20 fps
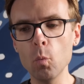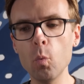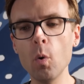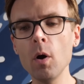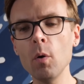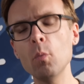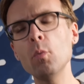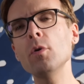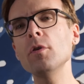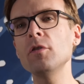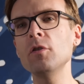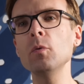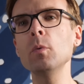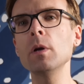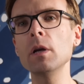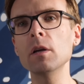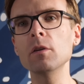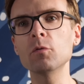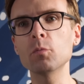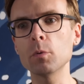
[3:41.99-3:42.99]
What we're
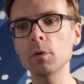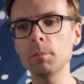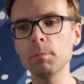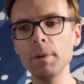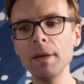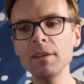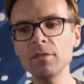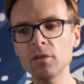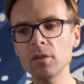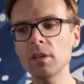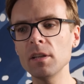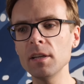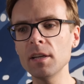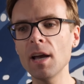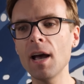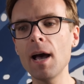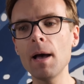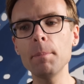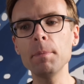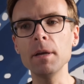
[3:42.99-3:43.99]
doing is we're basically
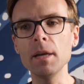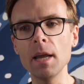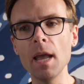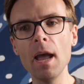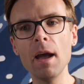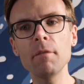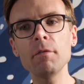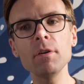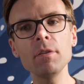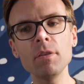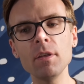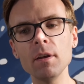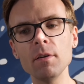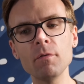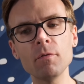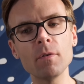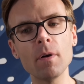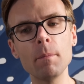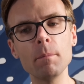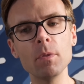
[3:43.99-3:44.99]
copying everything
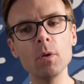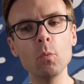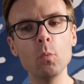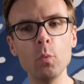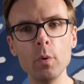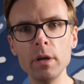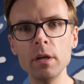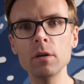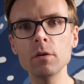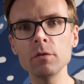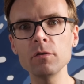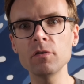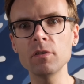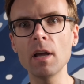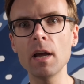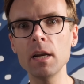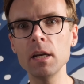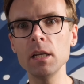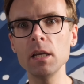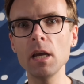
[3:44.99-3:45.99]
from the Windows
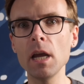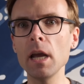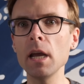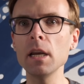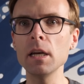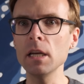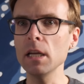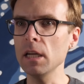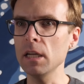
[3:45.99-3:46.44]
ninety-eight